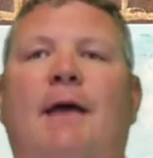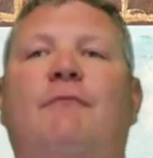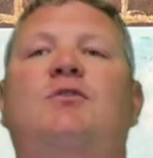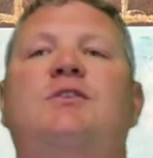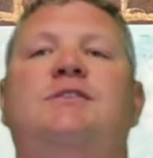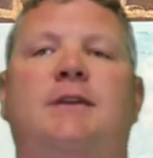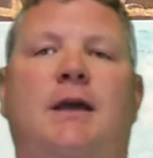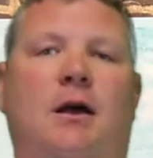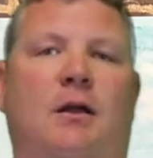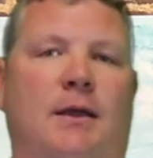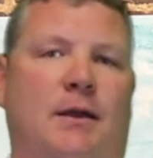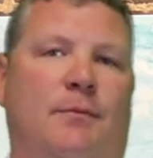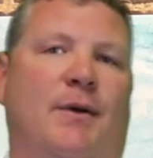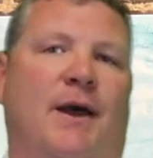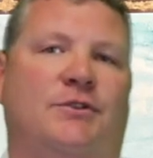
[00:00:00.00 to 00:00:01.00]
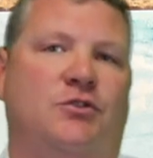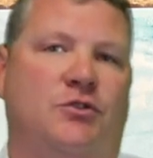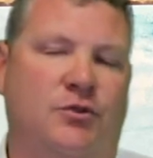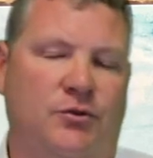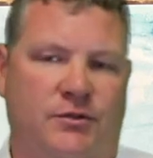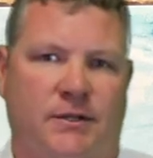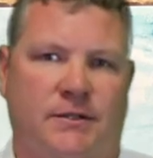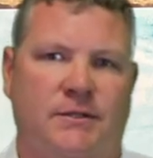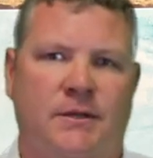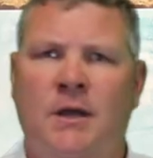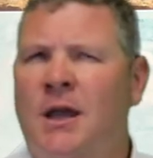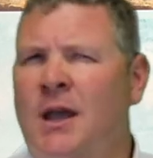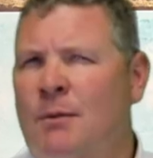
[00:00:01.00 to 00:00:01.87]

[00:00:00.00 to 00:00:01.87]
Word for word: every sale in Massachusetts.